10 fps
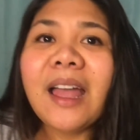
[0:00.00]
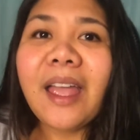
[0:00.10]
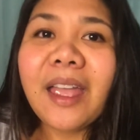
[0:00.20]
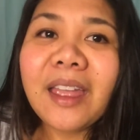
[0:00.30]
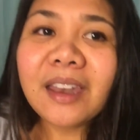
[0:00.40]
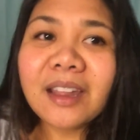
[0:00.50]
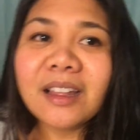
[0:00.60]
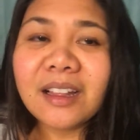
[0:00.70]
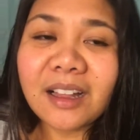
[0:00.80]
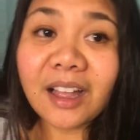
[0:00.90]
And
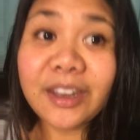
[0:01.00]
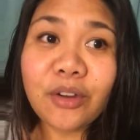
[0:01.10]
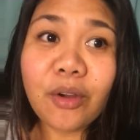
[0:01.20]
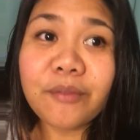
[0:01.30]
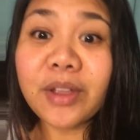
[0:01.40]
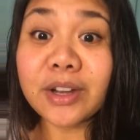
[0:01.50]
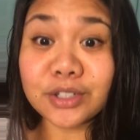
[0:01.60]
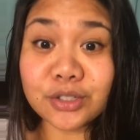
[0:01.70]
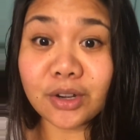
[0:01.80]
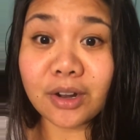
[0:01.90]
I know I'm very
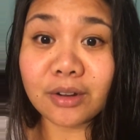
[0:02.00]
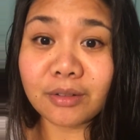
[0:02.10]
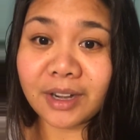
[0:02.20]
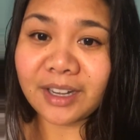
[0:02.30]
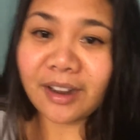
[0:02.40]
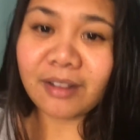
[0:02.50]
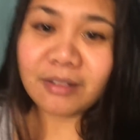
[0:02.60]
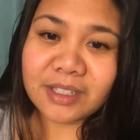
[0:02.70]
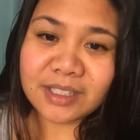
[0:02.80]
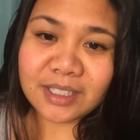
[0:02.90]
strong right now
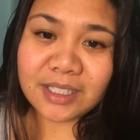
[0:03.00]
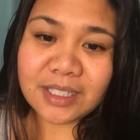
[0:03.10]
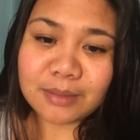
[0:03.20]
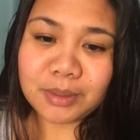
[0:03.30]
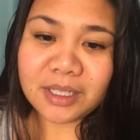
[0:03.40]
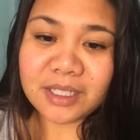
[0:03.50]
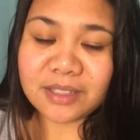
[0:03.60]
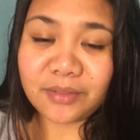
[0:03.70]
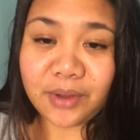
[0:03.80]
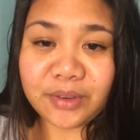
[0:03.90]
as it is
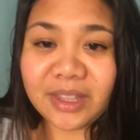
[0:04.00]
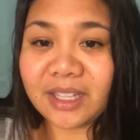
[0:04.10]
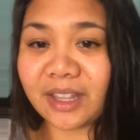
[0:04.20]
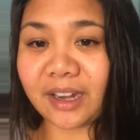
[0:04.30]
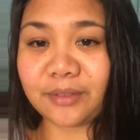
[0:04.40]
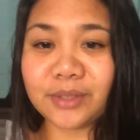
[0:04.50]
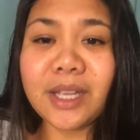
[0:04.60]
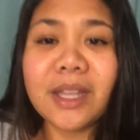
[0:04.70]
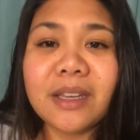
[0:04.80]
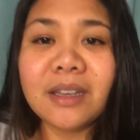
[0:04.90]
because of everything that I've
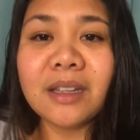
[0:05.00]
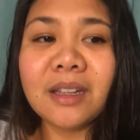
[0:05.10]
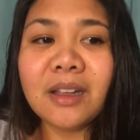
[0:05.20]
done,